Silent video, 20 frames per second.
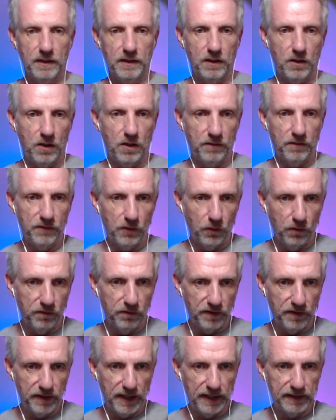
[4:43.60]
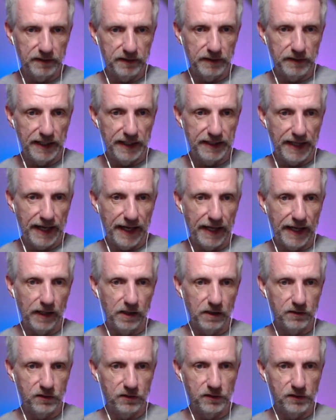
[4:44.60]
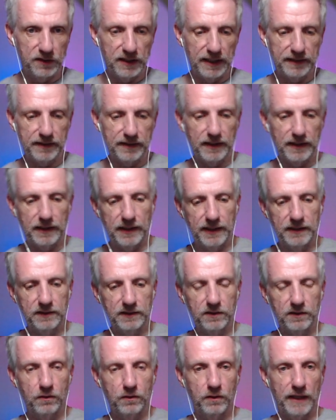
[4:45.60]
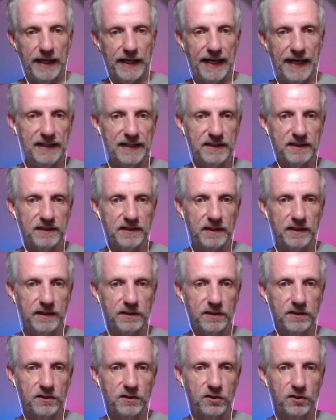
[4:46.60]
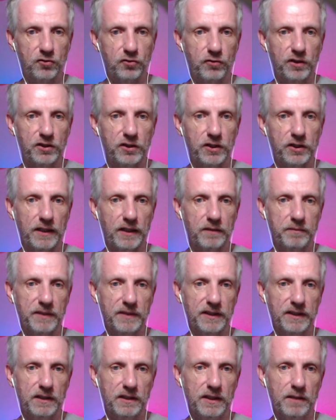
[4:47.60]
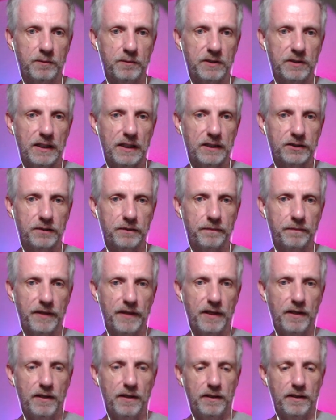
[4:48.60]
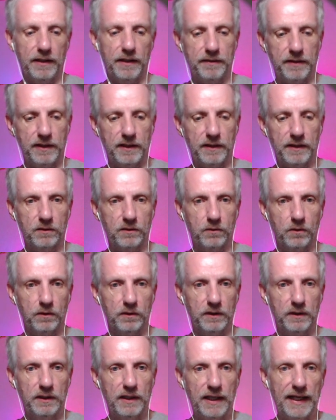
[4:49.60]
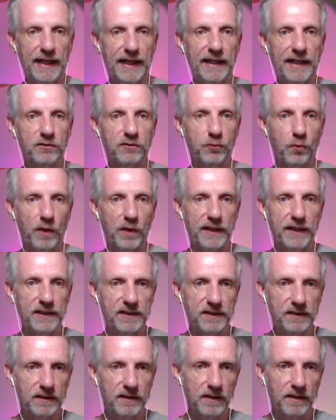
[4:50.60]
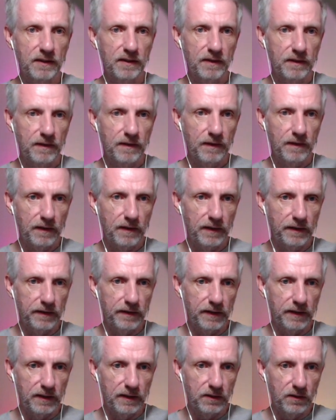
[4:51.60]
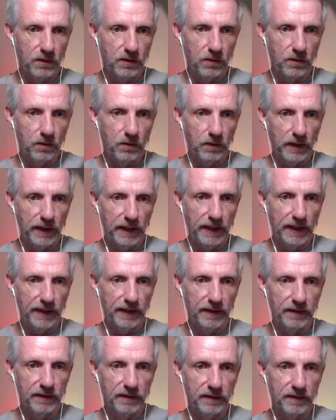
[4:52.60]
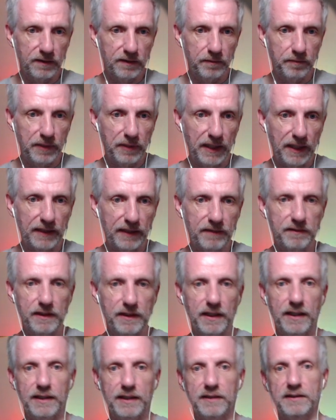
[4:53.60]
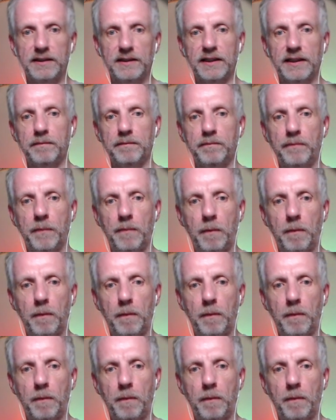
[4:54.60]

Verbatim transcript: hover over that and hit L to select that island, go S and just stretch it out, make it a little bit larger. And then I'll go A twice. And then I'll go and pack the islands again.